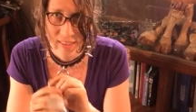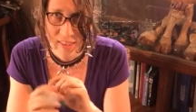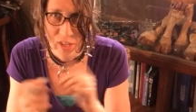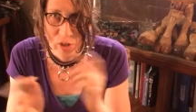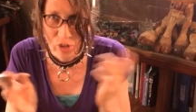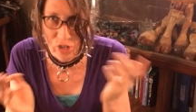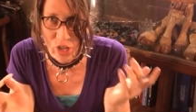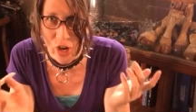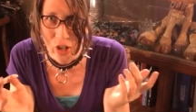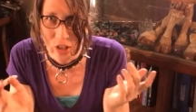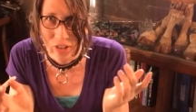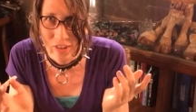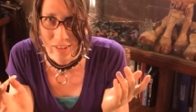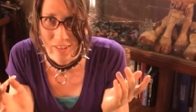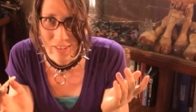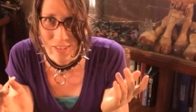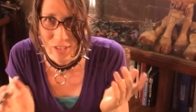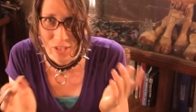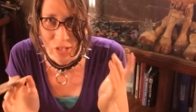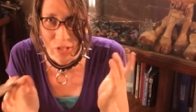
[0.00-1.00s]
They're a dollar.
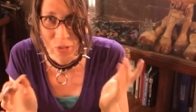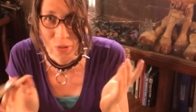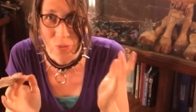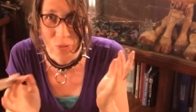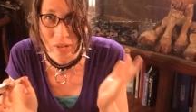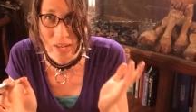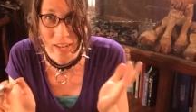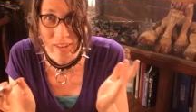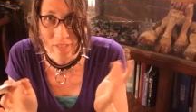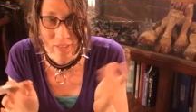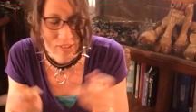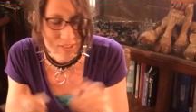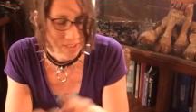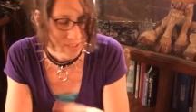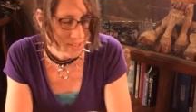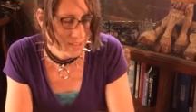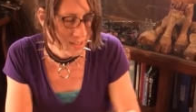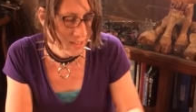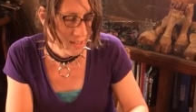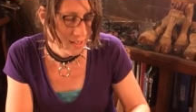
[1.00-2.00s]
You can do whatever.
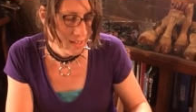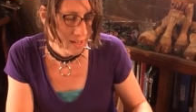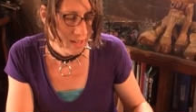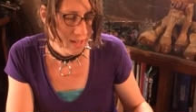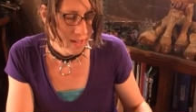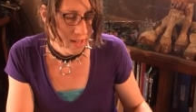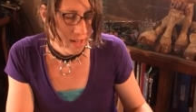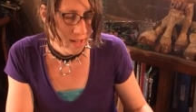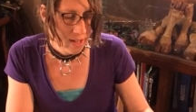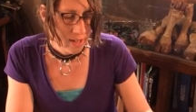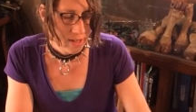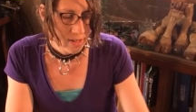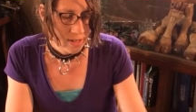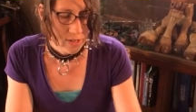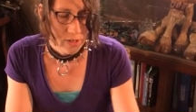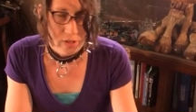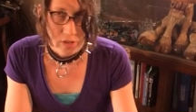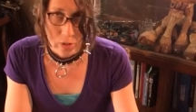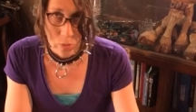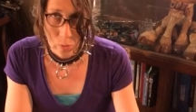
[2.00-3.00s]

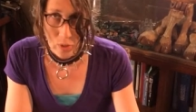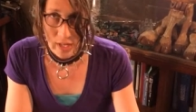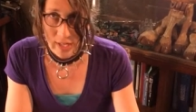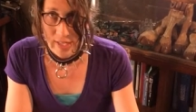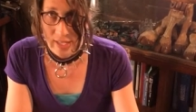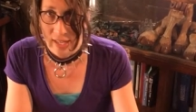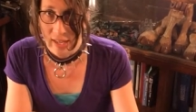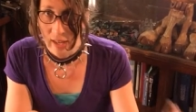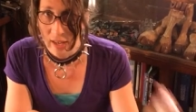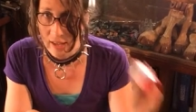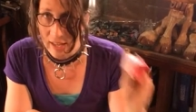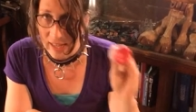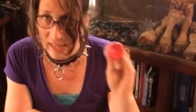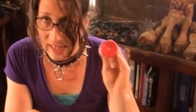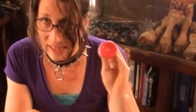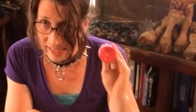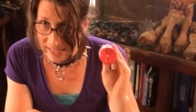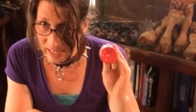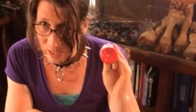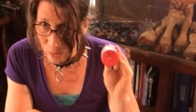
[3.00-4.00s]
You're going to want
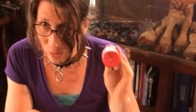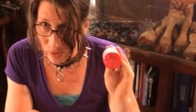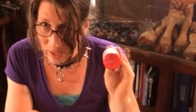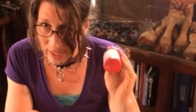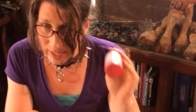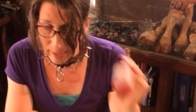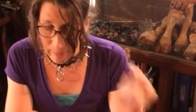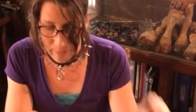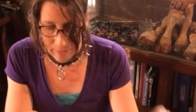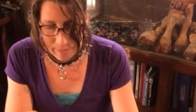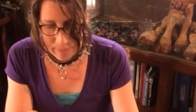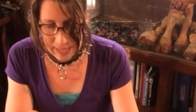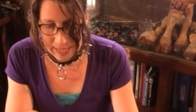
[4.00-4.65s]
at least one type of